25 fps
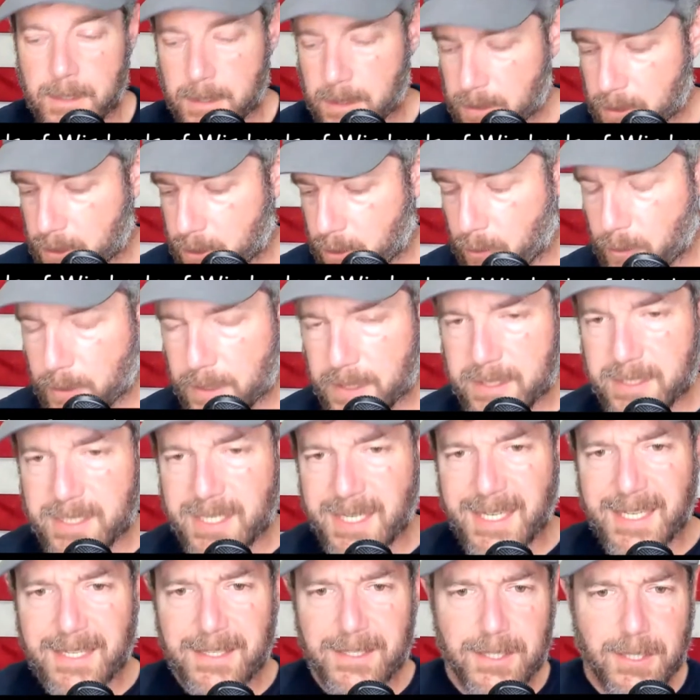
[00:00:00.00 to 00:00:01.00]
So let's
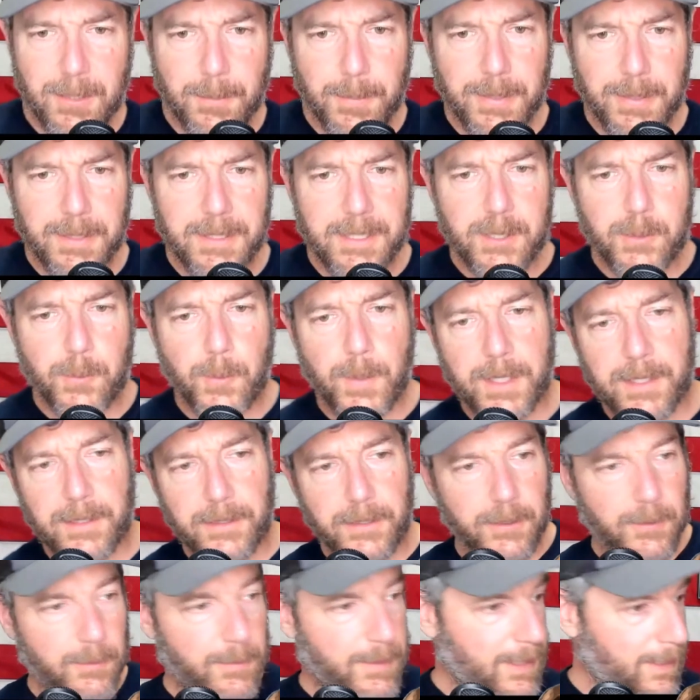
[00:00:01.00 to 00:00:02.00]
dig into Police Week a
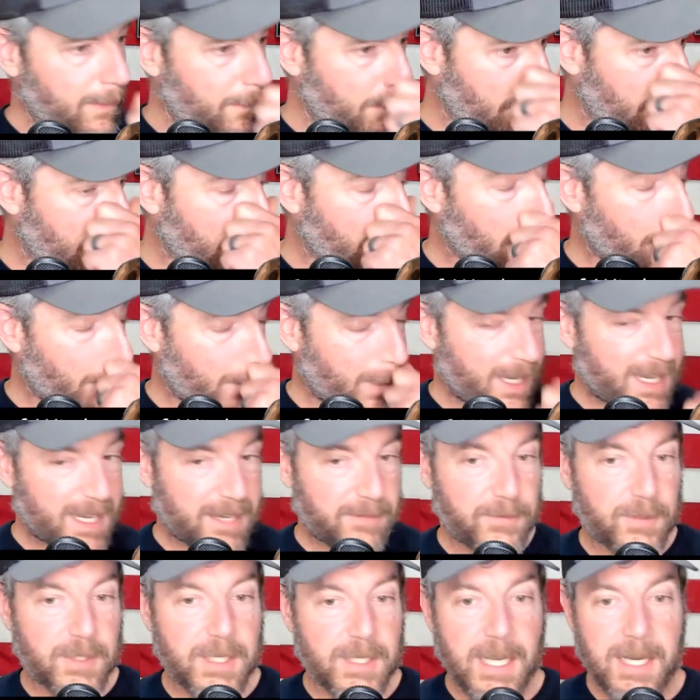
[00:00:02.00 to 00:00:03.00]
little bit.
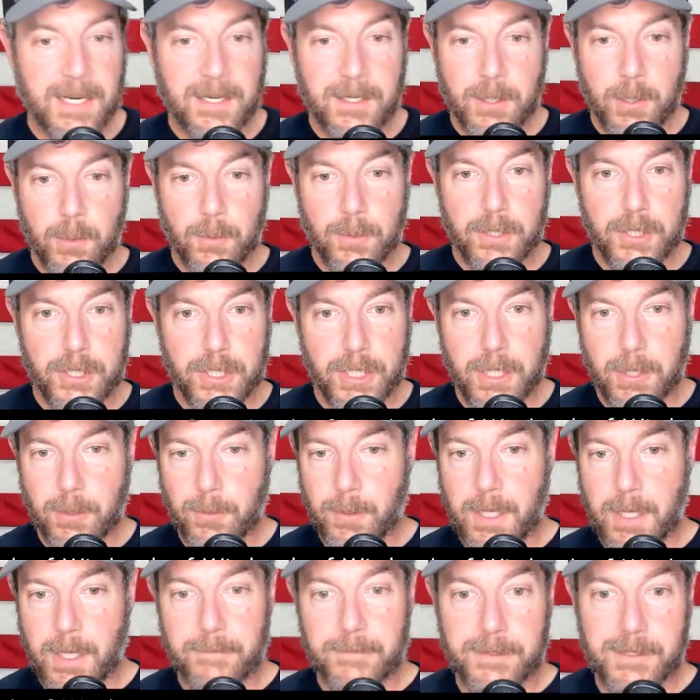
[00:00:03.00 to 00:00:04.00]
If you kind of knew the show,
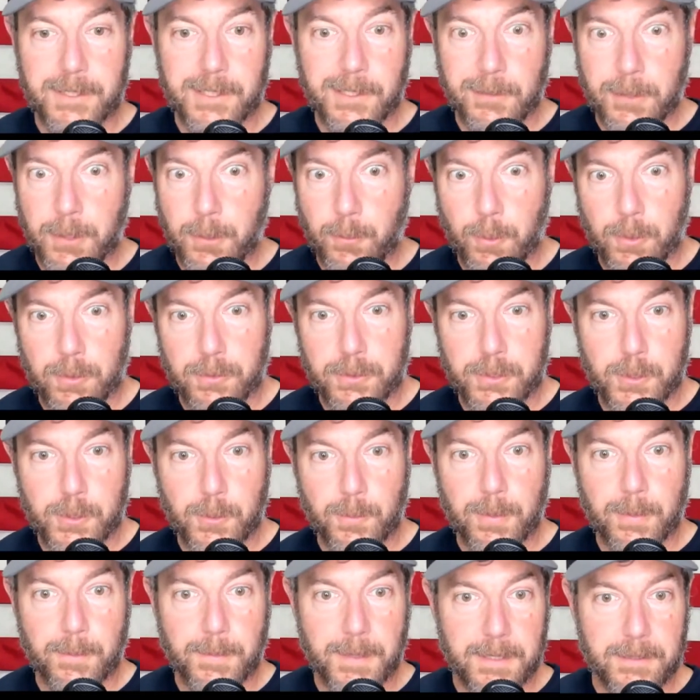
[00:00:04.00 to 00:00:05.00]
obviously, you know, we're
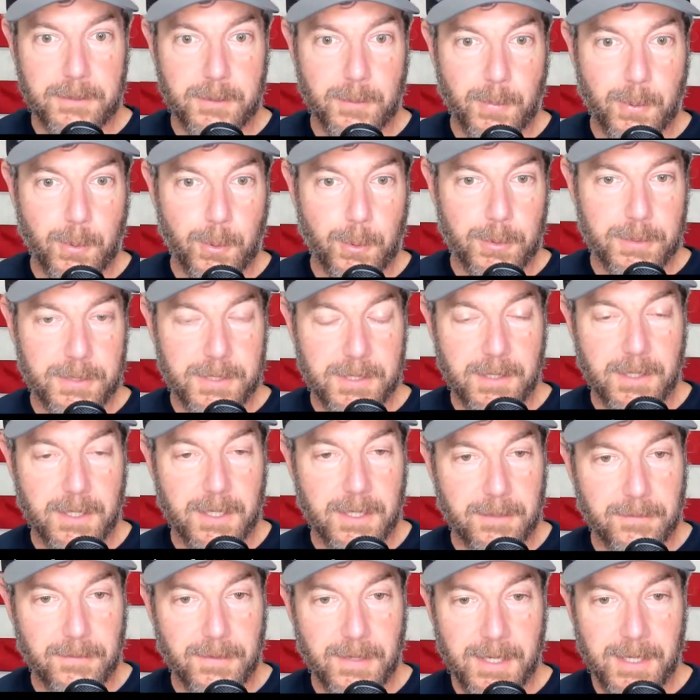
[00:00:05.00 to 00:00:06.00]
super big supporters
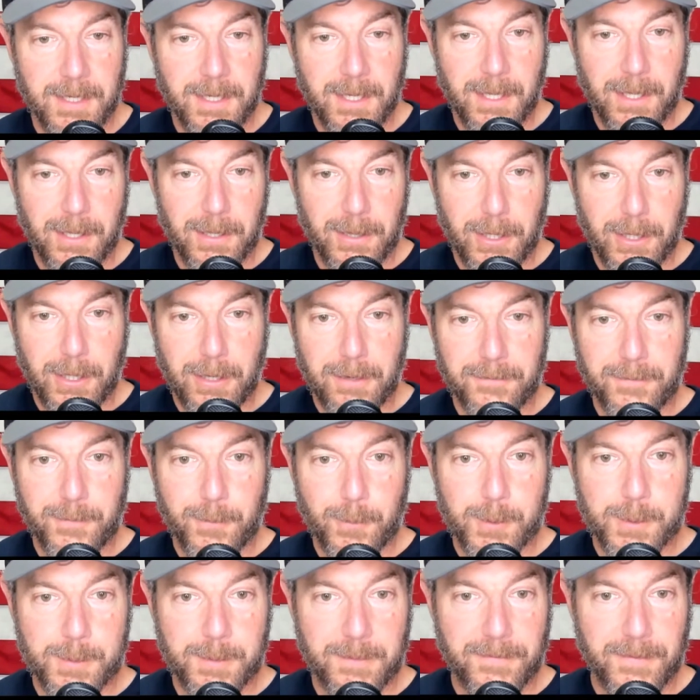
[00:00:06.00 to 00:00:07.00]
of law
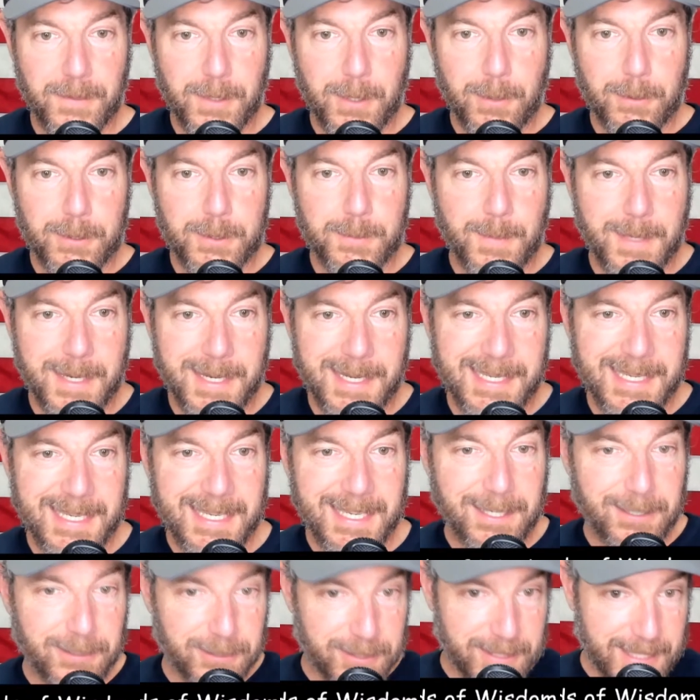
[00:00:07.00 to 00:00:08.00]
enforcement. If you notice my
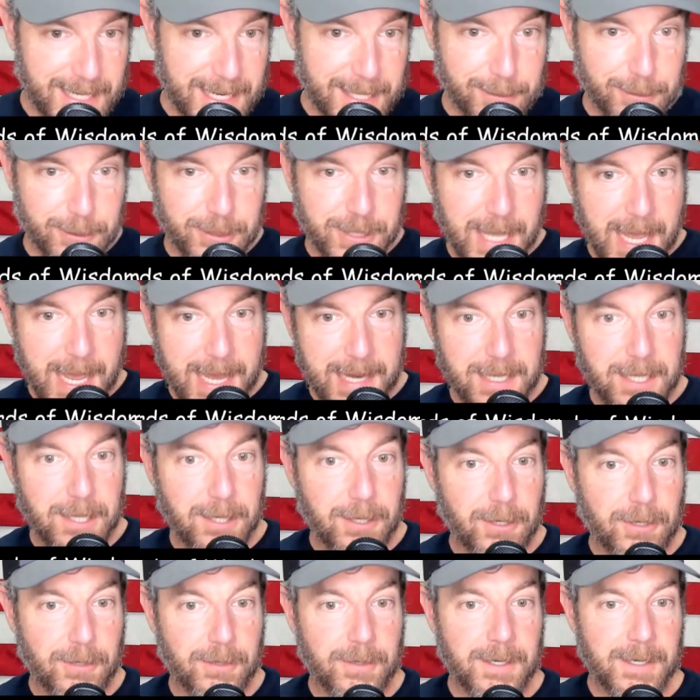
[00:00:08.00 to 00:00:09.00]
Eagles and Angels hat
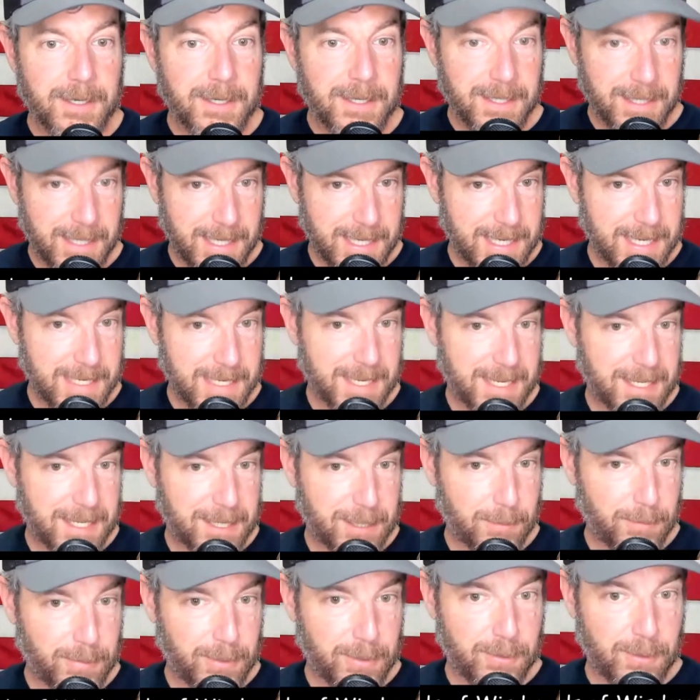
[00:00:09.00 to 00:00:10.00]
here, I got
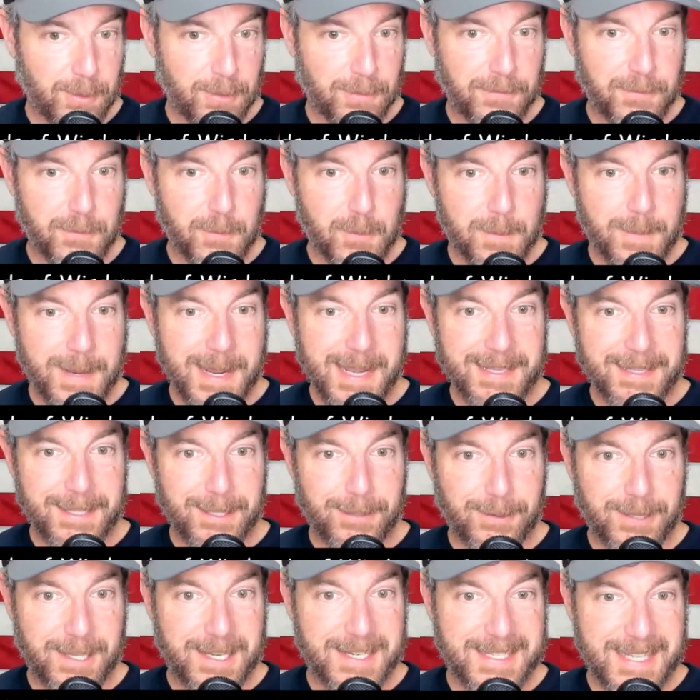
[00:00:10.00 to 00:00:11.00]
the blue uniform back
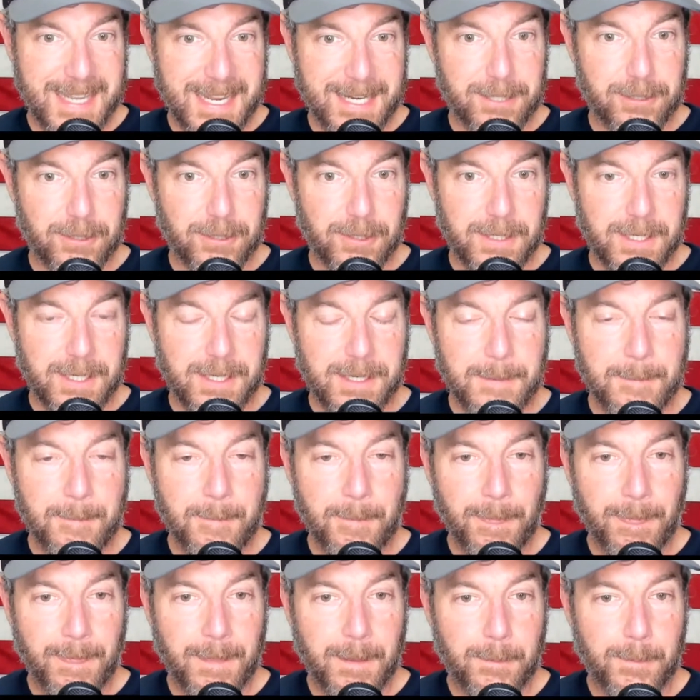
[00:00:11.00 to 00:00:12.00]
there. That is actually
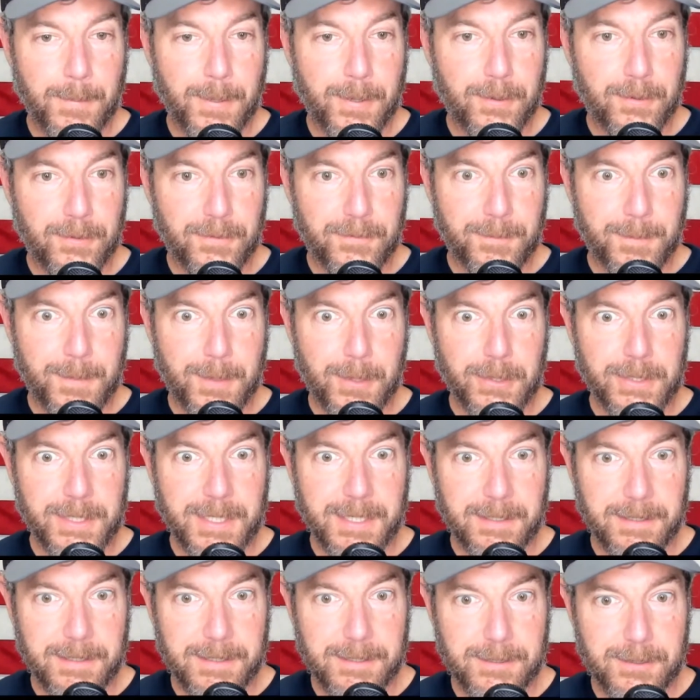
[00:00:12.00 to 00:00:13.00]
part of Mark
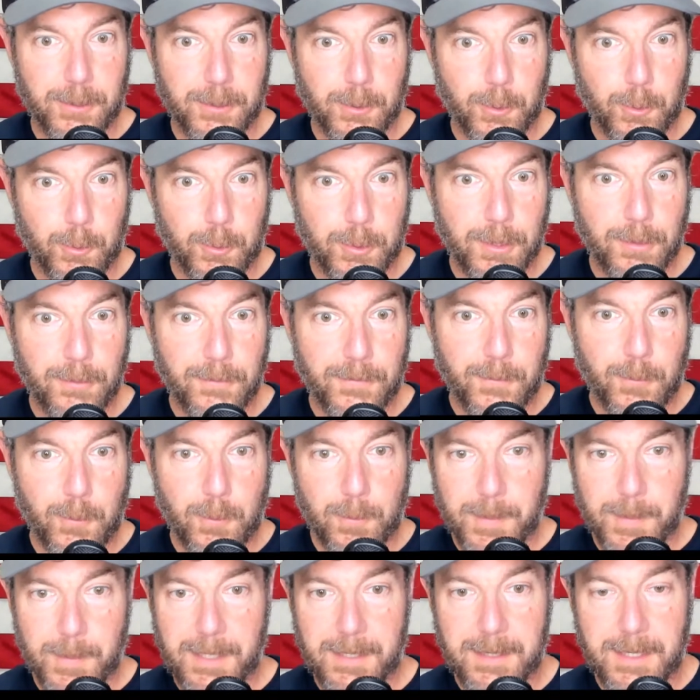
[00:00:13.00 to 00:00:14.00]
Kelly's old
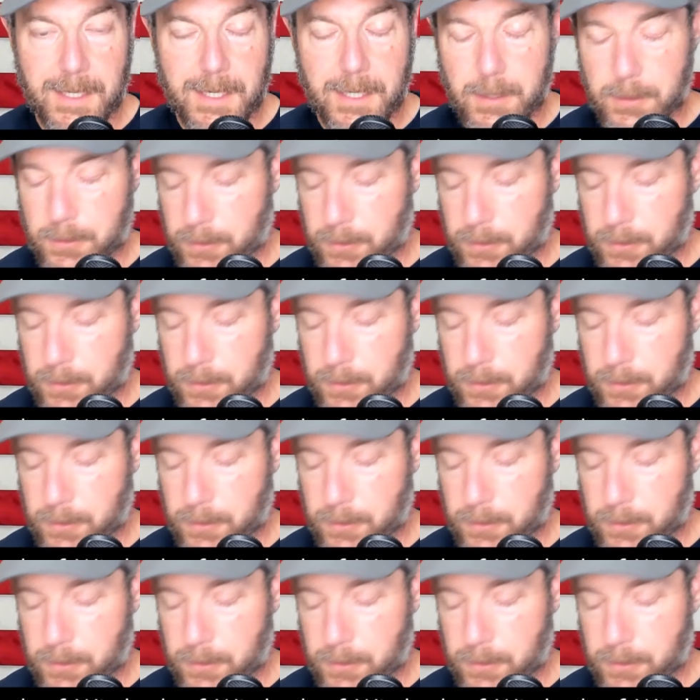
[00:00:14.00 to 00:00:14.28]
uniform in there.